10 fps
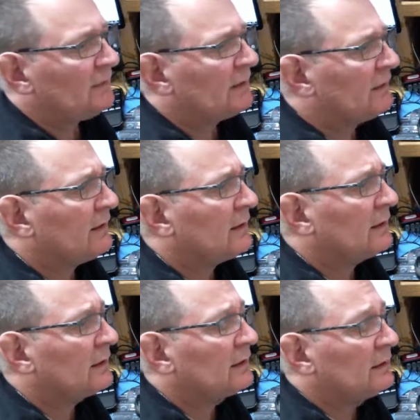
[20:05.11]
Then
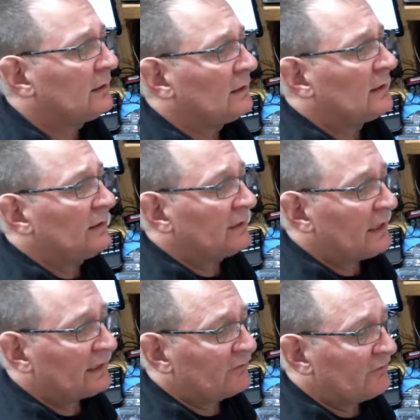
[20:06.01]
the
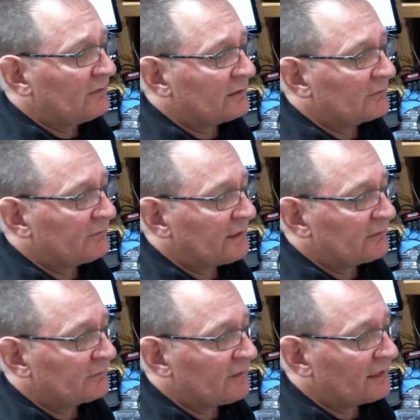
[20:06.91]
next phase
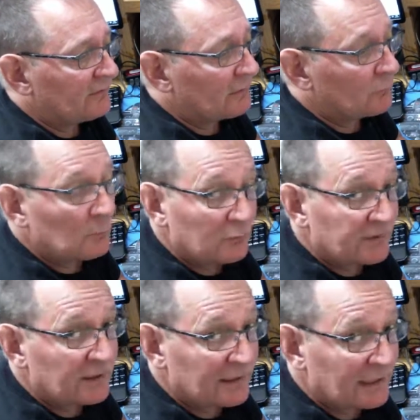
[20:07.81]
of testing will move
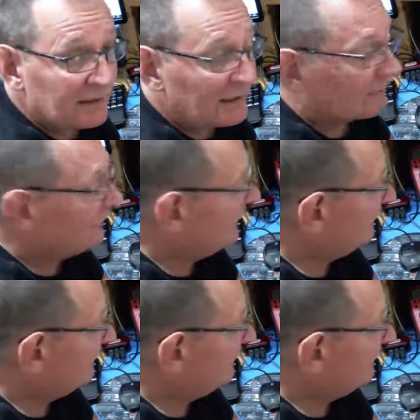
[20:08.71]
into that day in the life